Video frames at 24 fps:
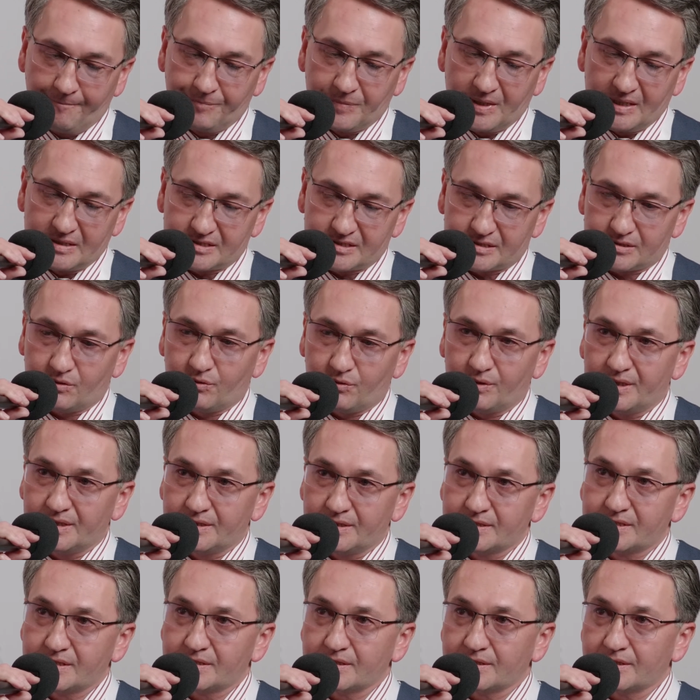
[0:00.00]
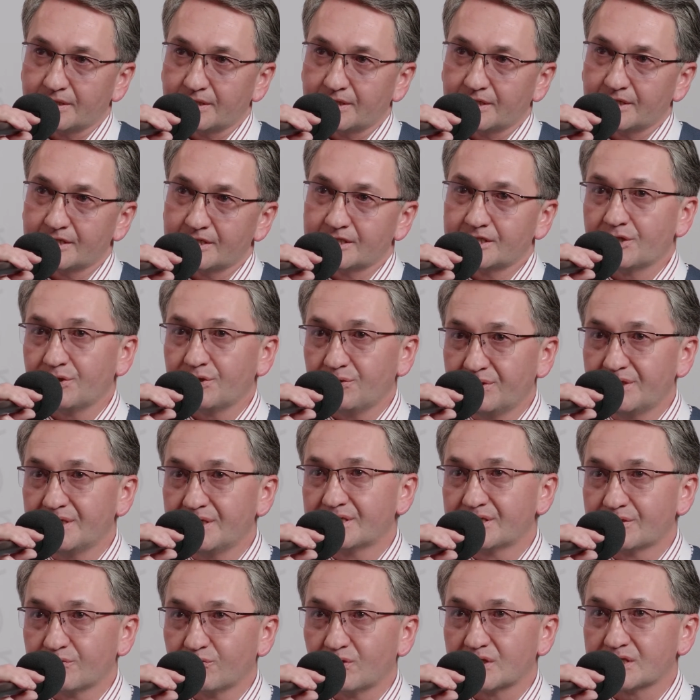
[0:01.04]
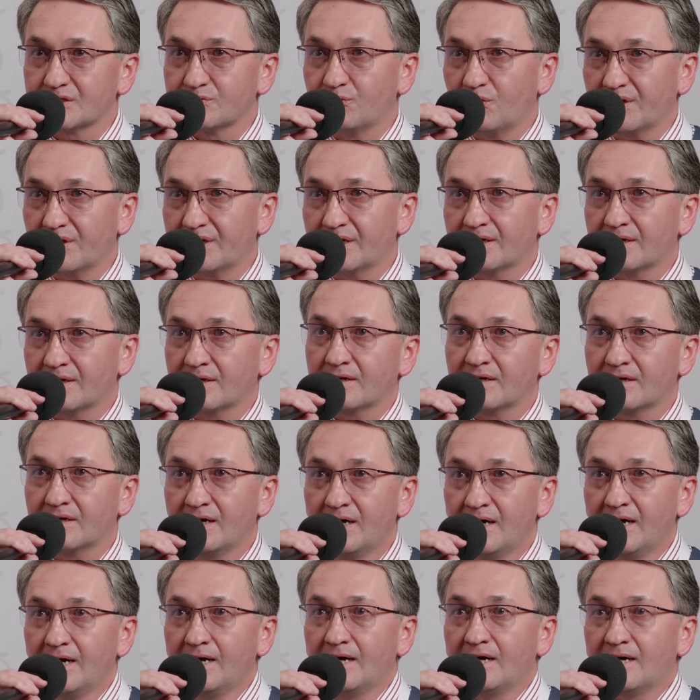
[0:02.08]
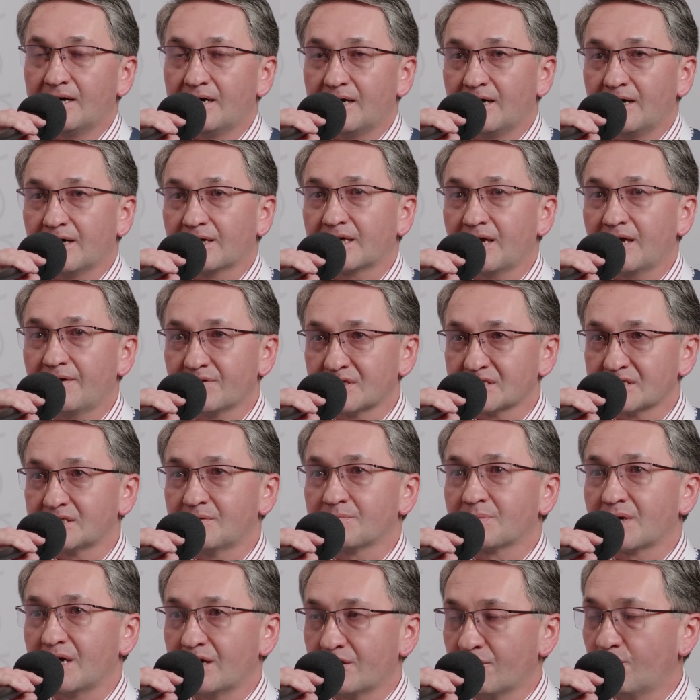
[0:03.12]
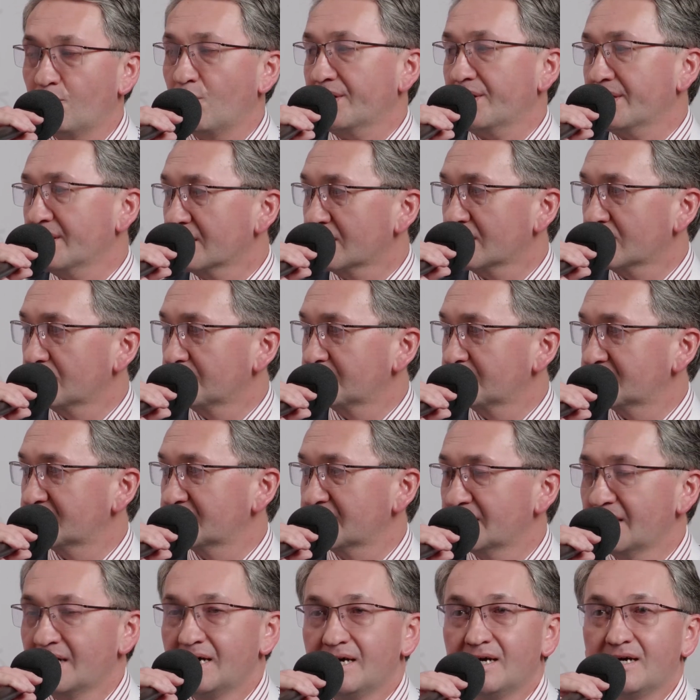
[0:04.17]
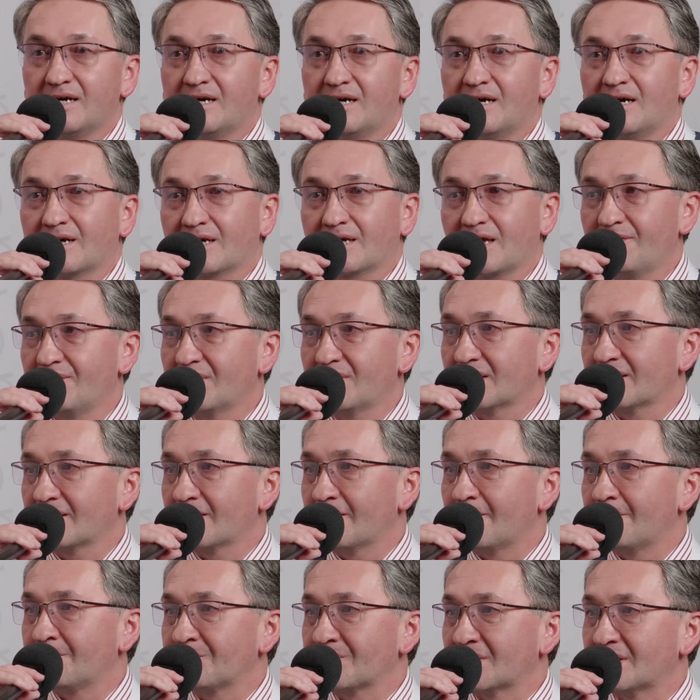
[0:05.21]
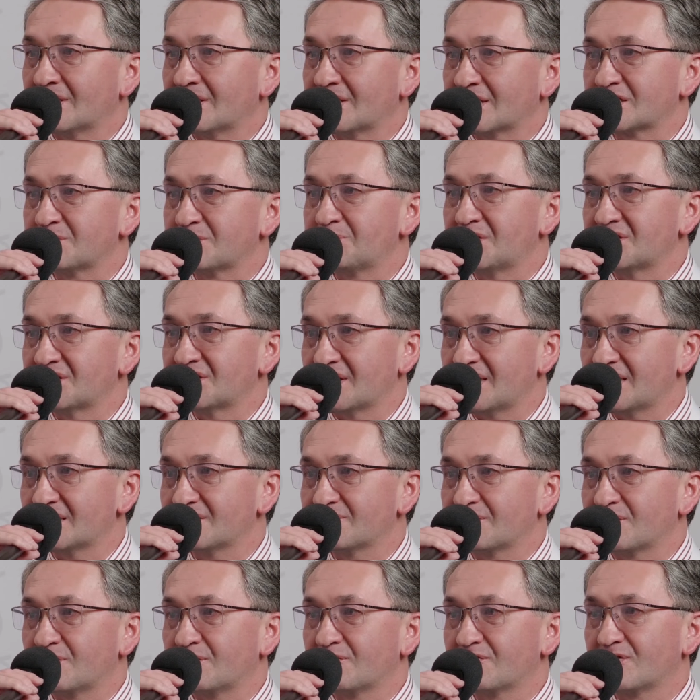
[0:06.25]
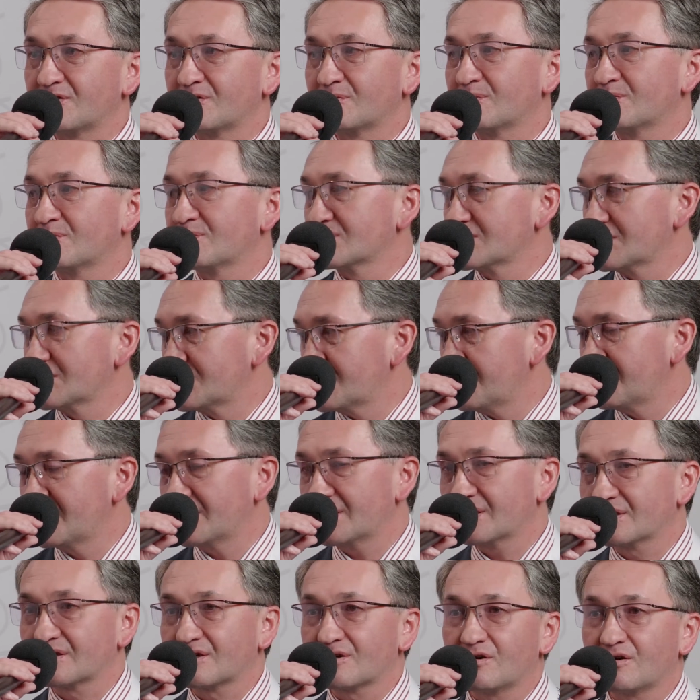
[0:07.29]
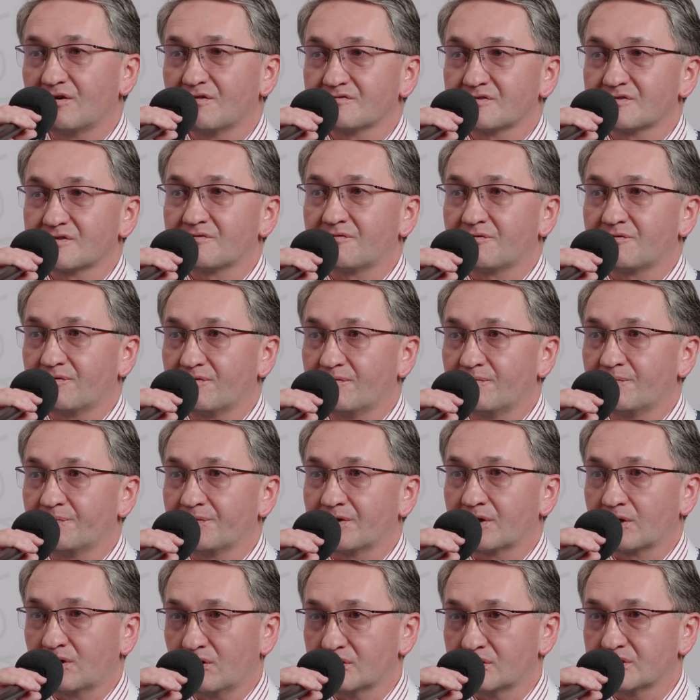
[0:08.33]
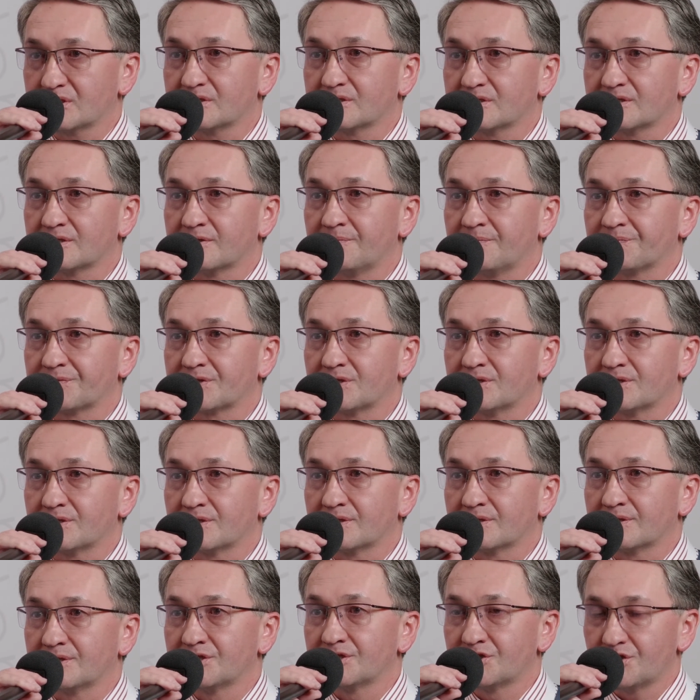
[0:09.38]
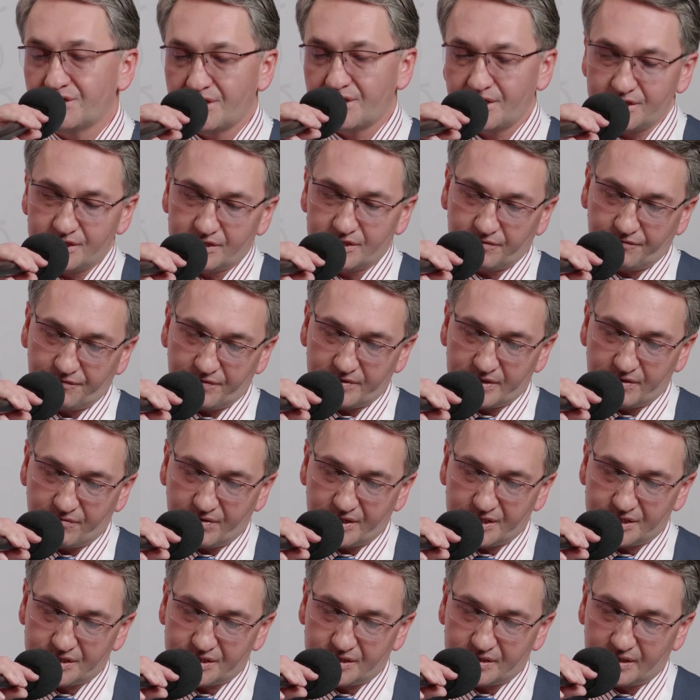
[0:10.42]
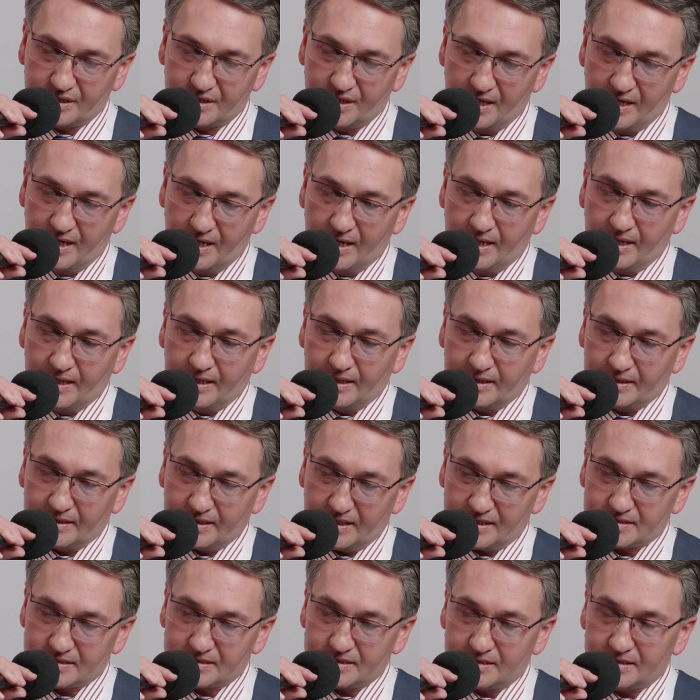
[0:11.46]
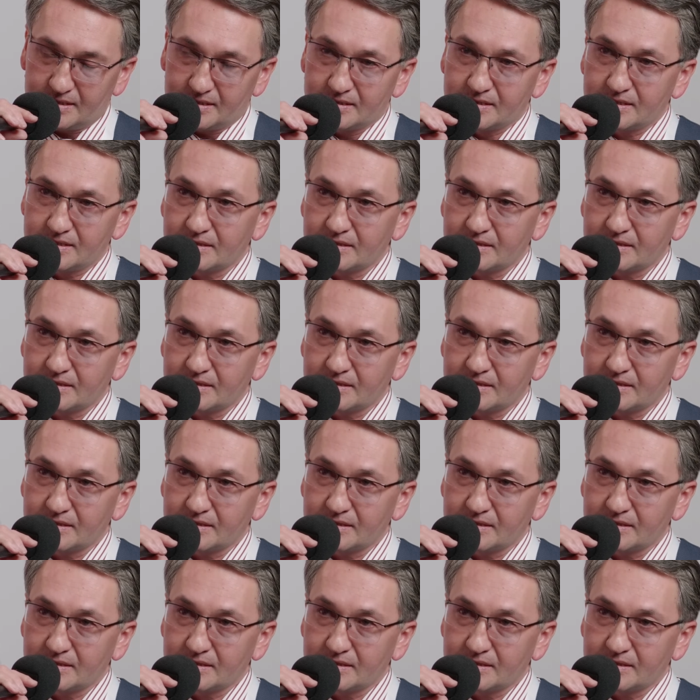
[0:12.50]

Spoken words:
So, and the unit was working, having some kind of working groups, having expertise from the German Red Cross, International Federation. Yes, and